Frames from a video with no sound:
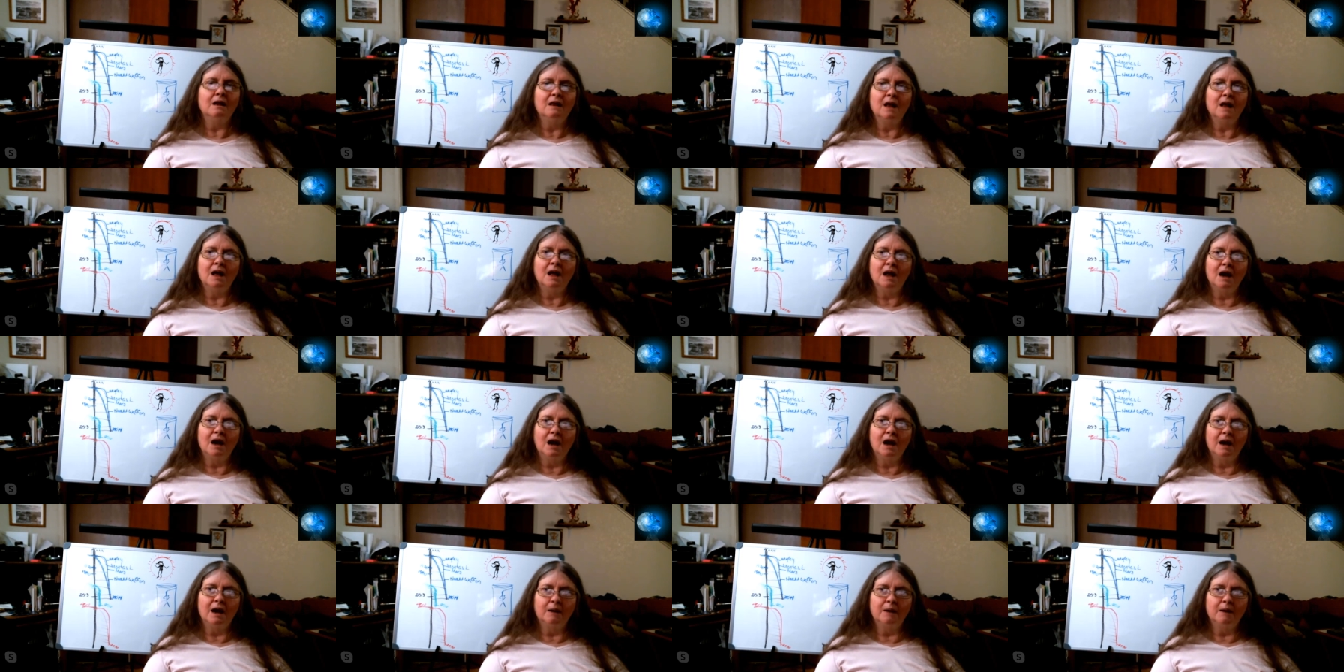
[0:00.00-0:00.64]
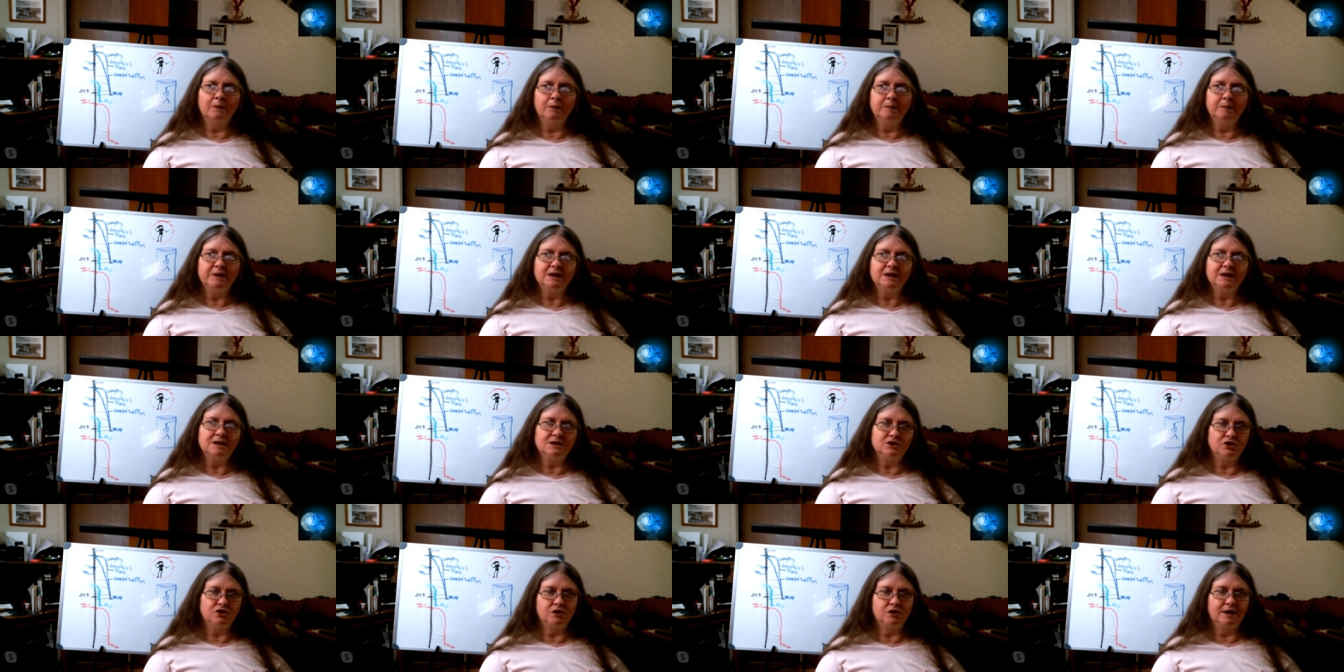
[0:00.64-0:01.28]
and that
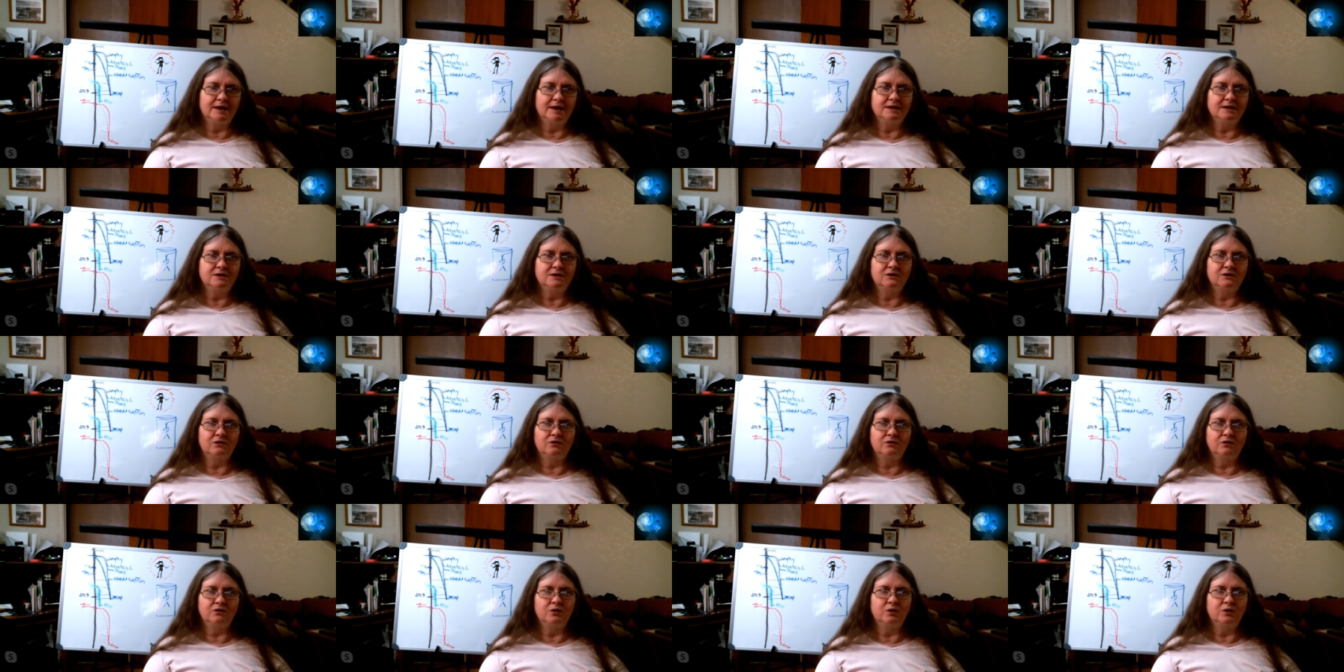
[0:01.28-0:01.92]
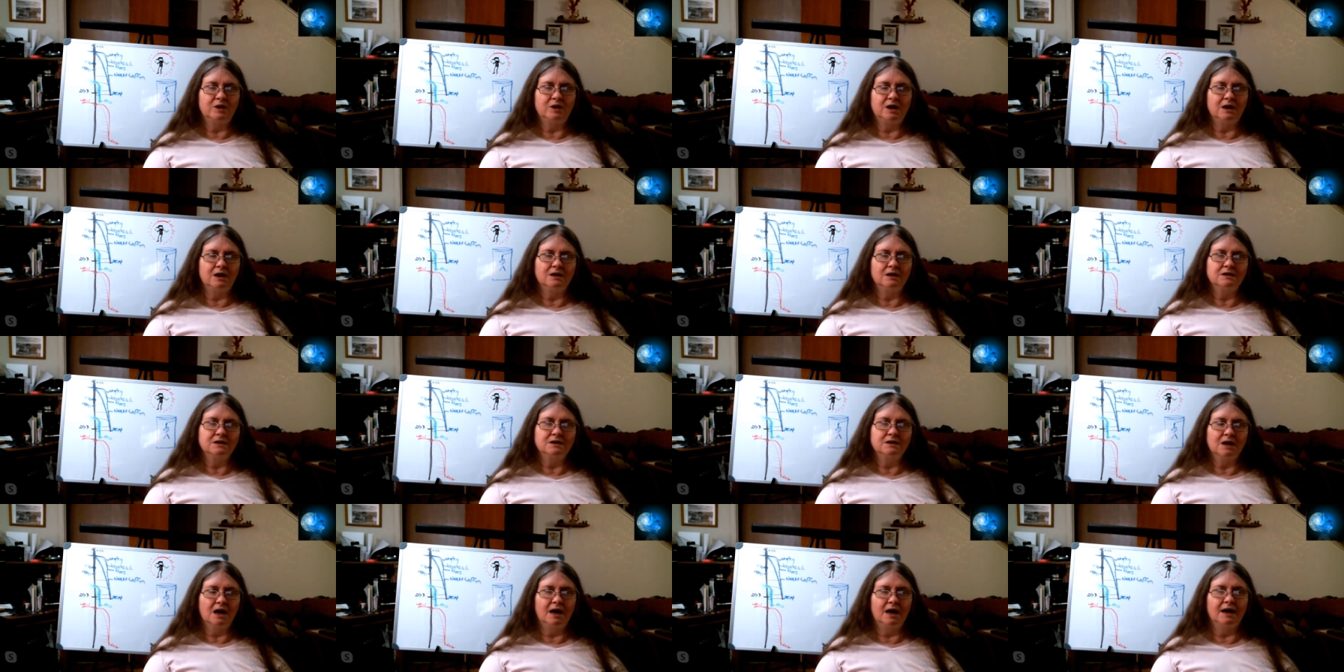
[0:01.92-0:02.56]
I will be disgraced
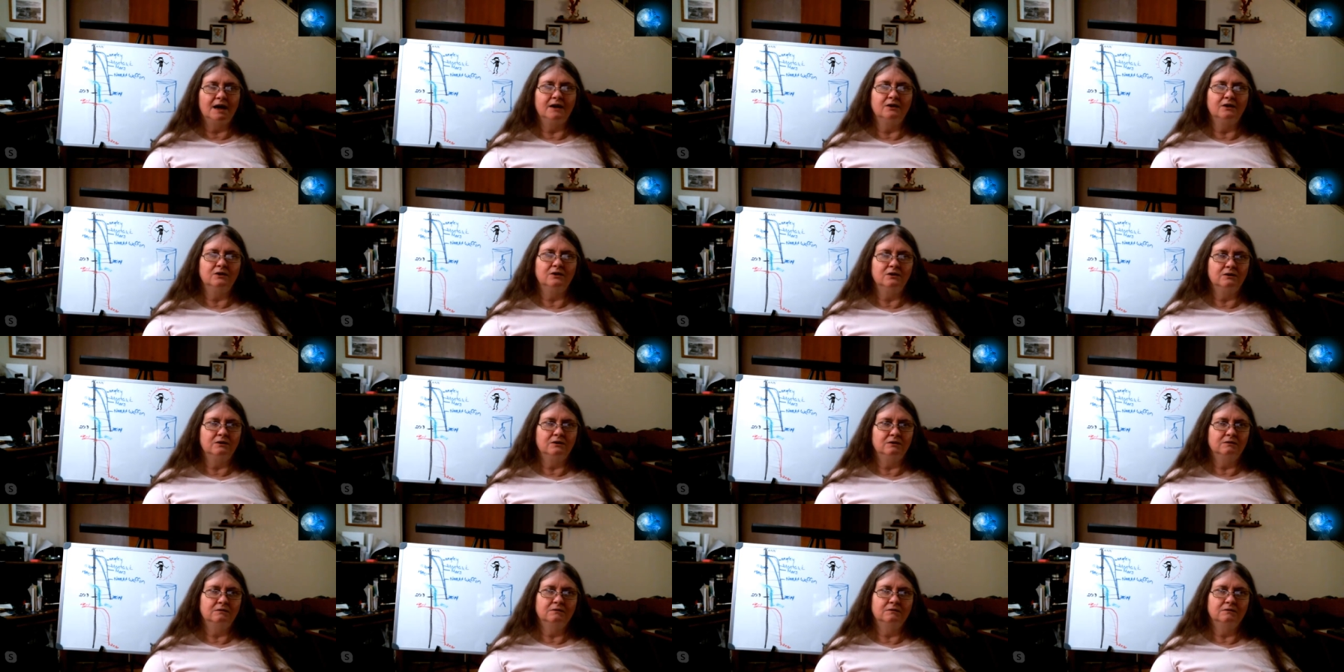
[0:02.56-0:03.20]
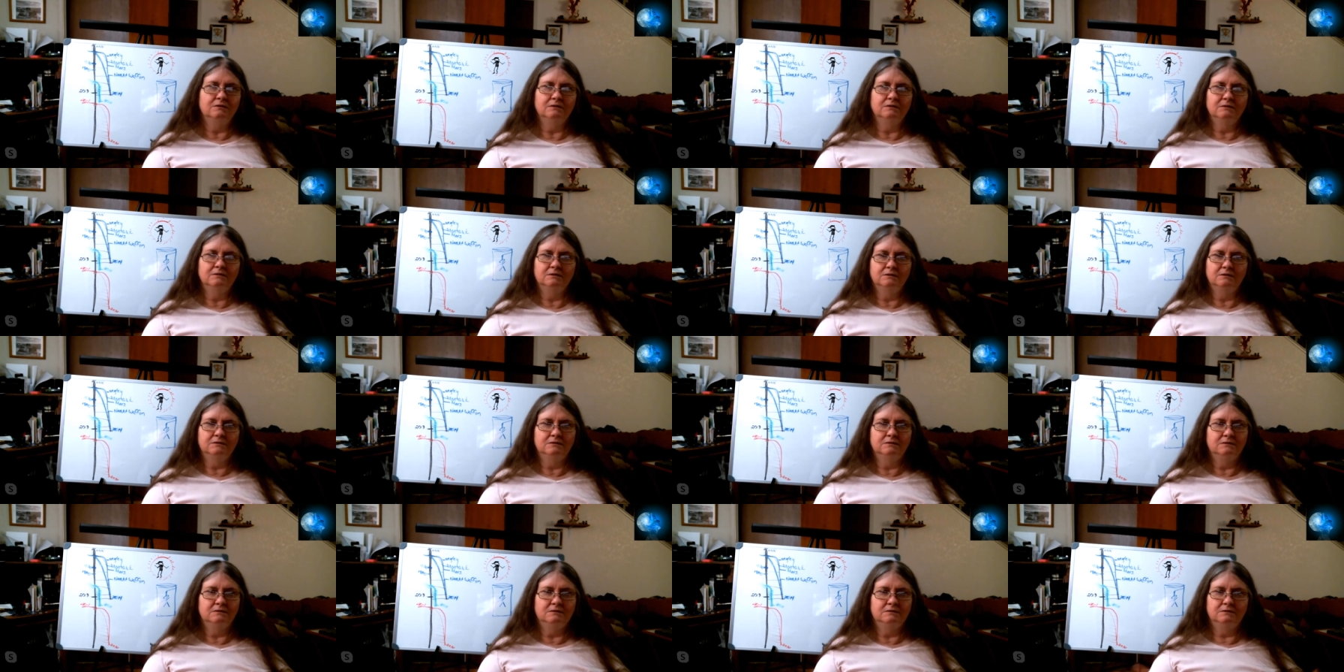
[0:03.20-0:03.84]
through the entire
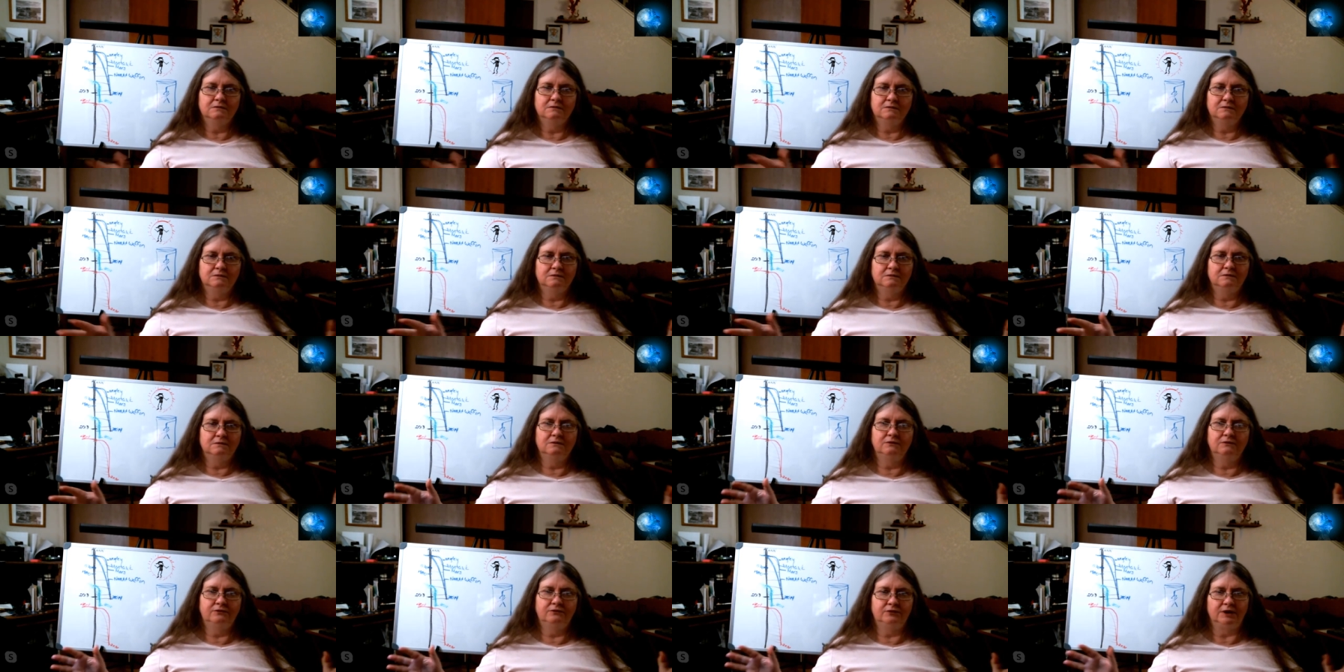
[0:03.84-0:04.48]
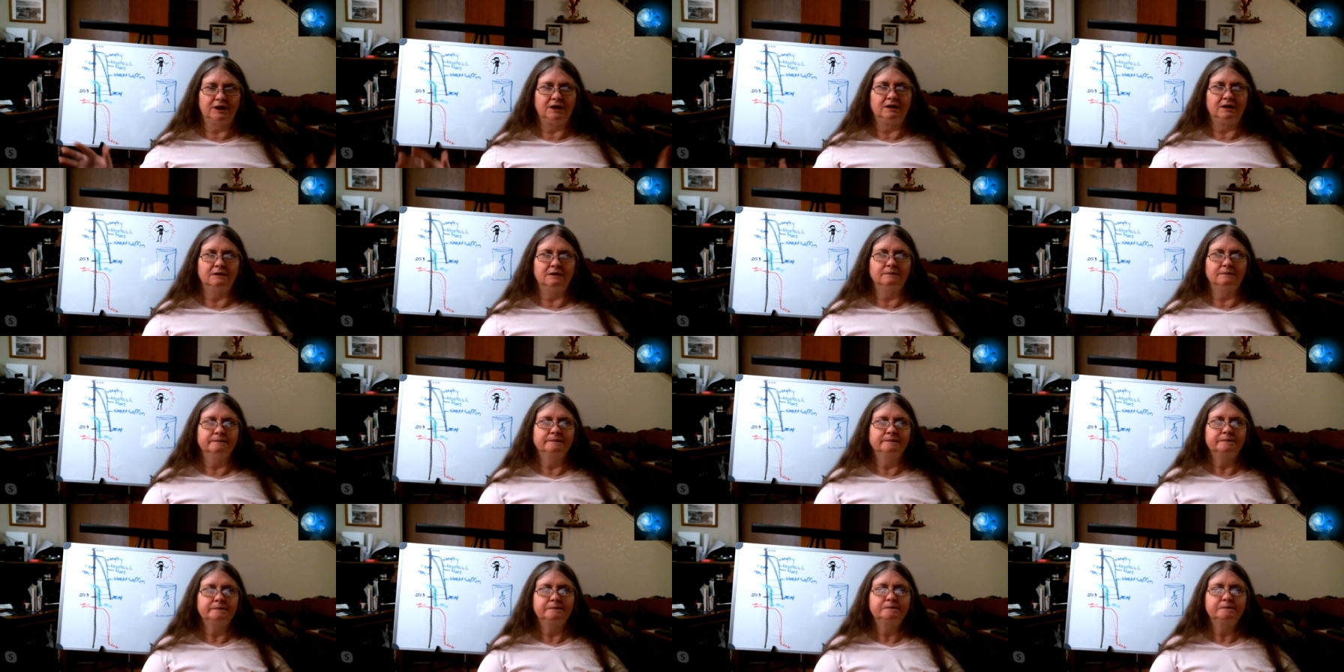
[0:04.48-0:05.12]

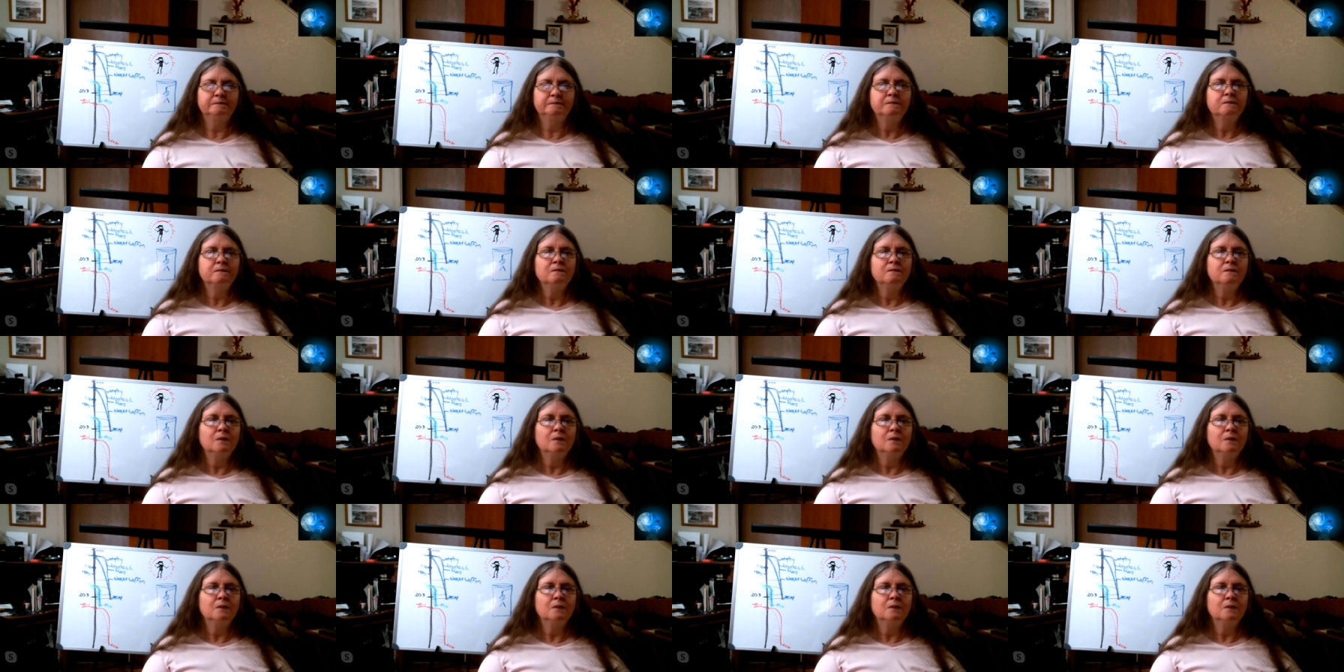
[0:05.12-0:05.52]
fleet.